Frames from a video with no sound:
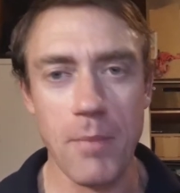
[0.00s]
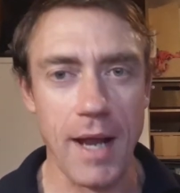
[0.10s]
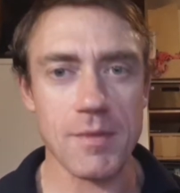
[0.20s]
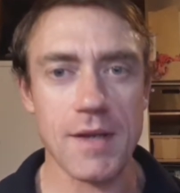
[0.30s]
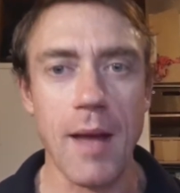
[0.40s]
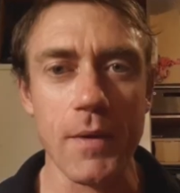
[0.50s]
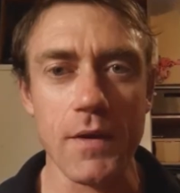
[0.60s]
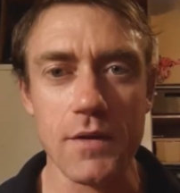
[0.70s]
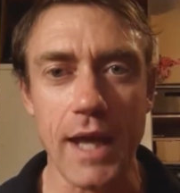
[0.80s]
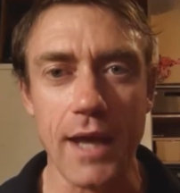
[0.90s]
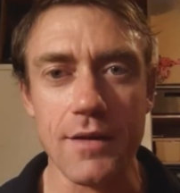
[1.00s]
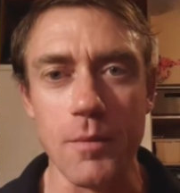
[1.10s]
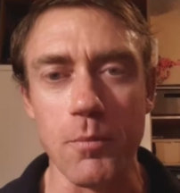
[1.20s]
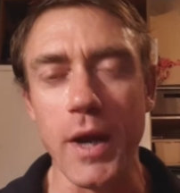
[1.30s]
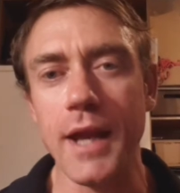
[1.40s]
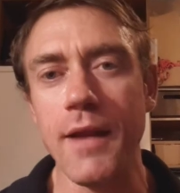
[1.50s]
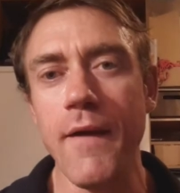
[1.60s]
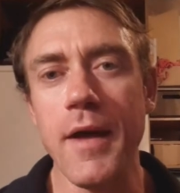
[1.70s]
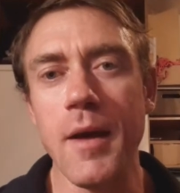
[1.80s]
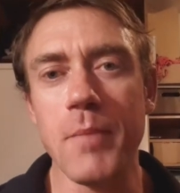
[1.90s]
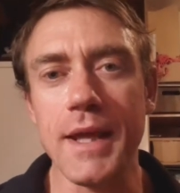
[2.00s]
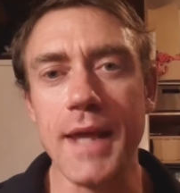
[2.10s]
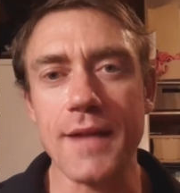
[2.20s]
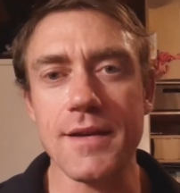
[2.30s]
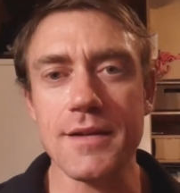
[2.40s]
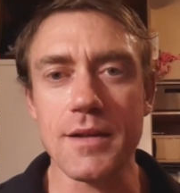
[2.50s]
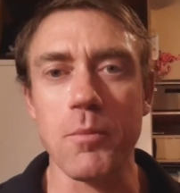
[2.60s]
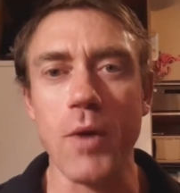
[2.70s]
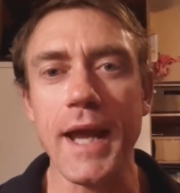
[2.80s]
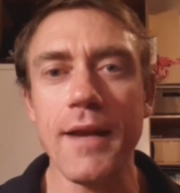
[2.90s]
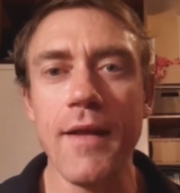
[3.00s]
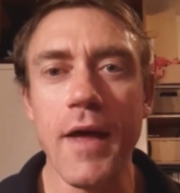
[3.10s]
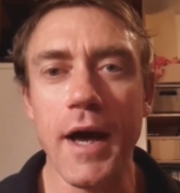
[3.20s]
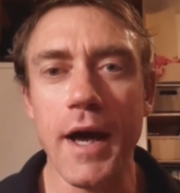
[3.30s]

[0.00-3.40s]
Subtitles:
perhaps GABA does get into the brain, but it gets into the brain